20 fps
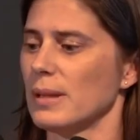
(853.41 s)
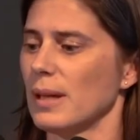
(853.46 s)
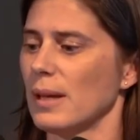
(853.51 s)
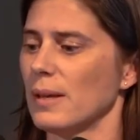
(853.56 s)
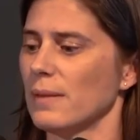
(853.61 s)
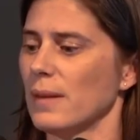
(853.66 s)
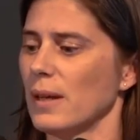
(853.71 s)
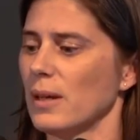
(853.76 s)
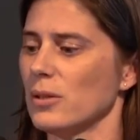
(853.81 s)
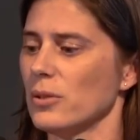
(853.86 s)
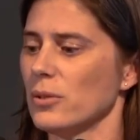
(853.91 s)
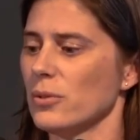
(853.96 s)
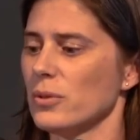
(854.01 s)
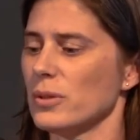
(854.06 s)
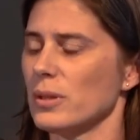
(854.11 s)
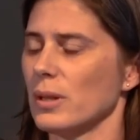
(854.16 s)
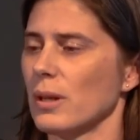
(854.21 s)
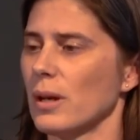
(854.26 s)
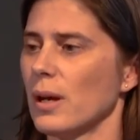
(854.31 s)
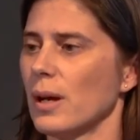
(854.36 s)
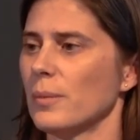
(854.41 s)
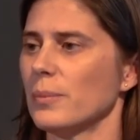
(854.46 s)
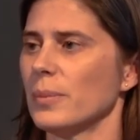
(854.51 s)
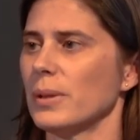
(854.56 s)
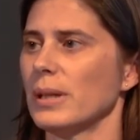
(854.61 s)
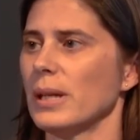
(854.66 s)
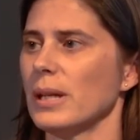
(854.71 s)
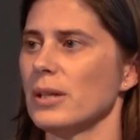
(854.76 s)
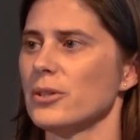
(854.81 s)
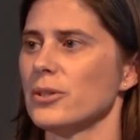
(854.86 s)
and they used a
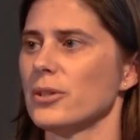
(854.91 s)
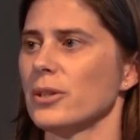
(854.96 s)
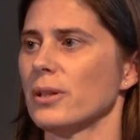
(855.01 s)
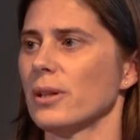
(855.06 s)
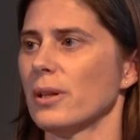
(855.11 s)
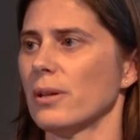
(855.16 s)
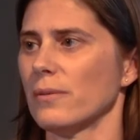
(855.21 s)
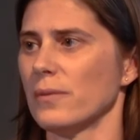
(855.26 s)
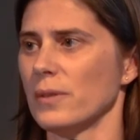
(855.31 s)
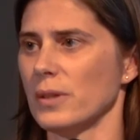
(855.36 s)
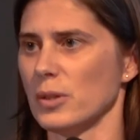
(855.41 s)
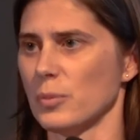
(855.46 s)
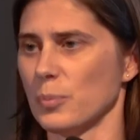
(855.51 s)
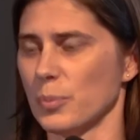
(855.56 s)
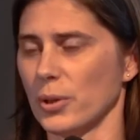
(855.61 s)
combination of these